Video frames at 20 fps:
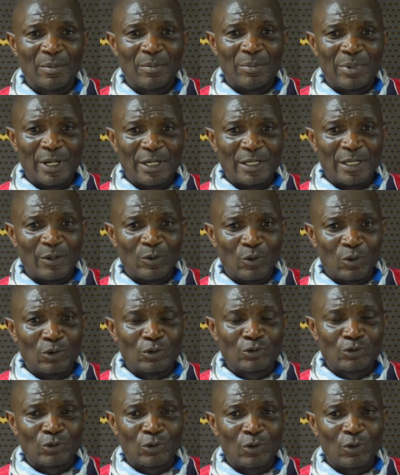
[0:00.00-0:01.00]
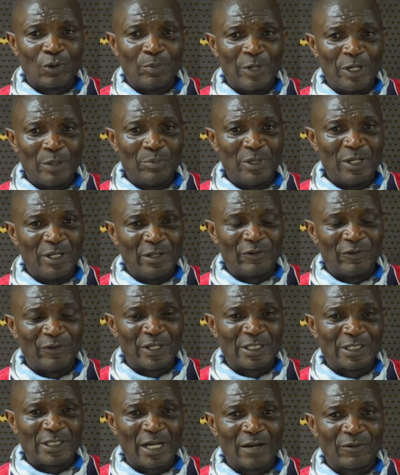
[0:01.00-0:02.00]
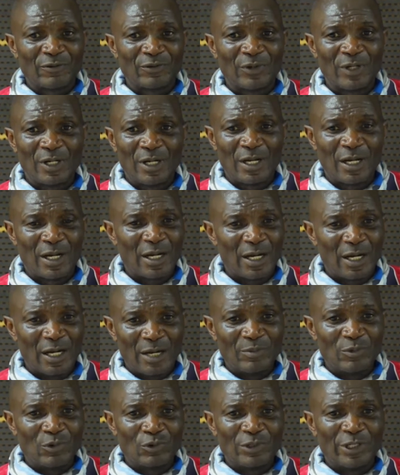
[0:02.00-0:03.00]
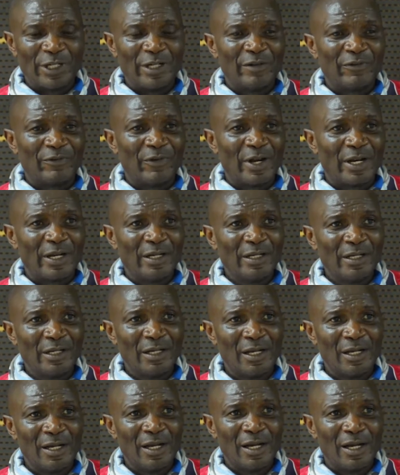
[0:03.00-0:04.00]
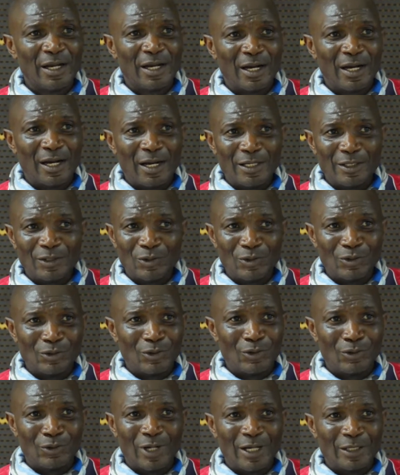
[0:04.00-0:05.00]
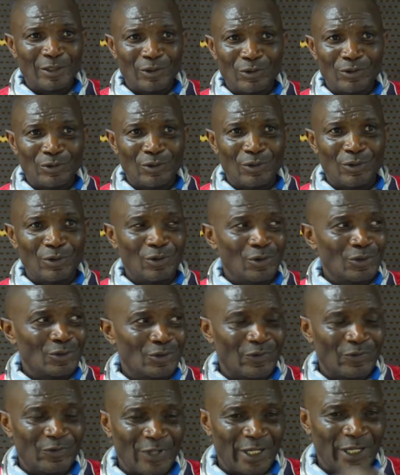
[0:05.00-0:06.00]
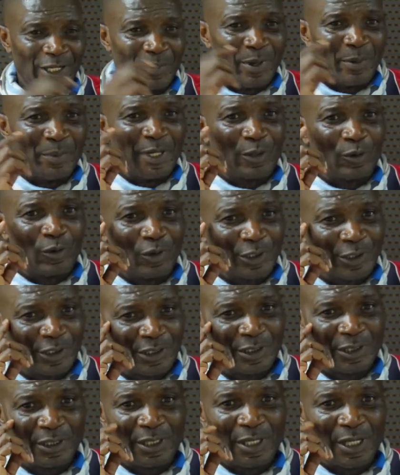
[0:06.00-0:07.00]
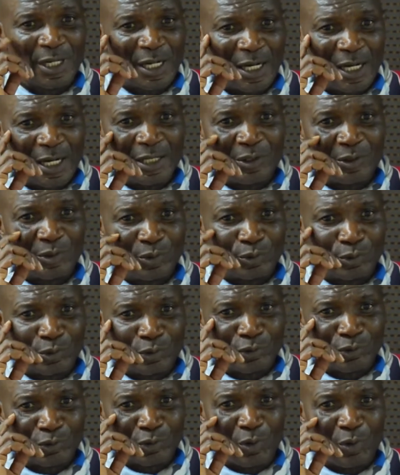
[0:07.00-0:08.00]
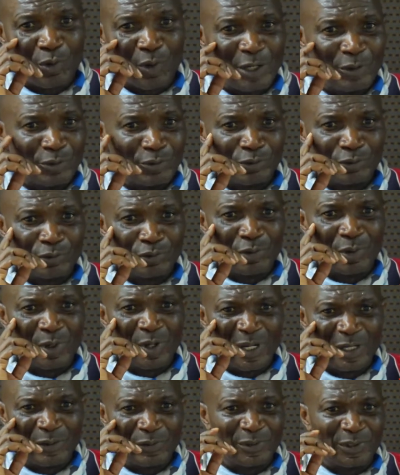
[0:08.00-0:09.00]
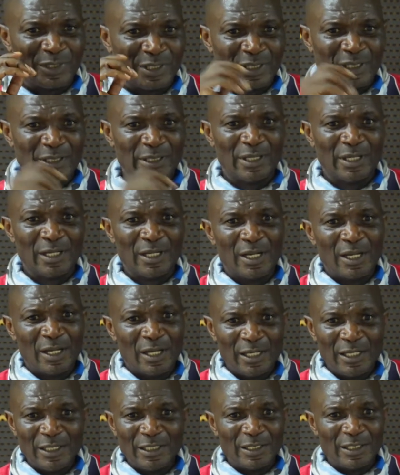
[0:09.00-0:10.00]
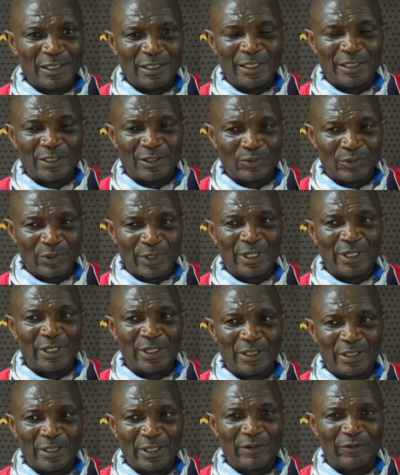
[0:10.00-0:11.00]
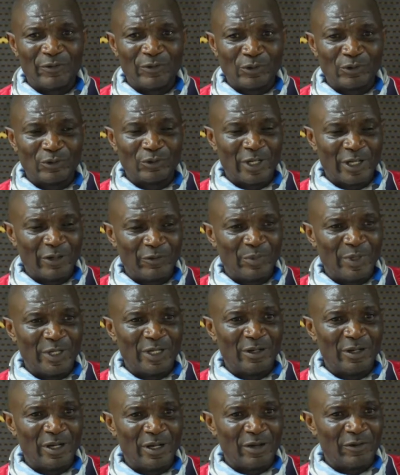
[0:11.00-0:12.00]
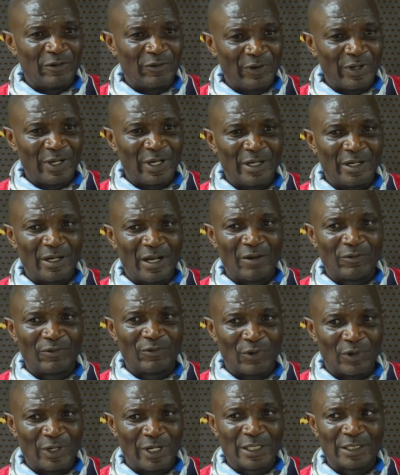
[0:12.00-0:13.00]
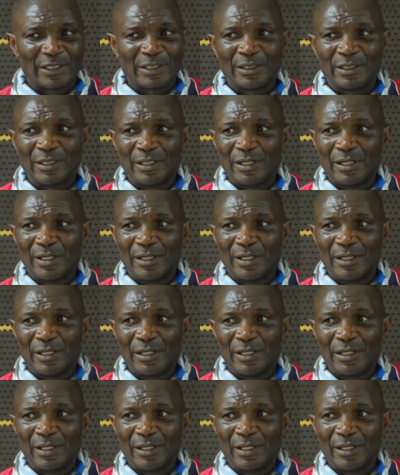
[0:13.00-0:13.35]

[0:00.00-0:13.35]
But also maybe in the first half, I'm not a referee. I don't know, I don't know laws of the game I'm a coach. I thought also one or two or one or three incidents where the referee should have been uh, fair enough on us.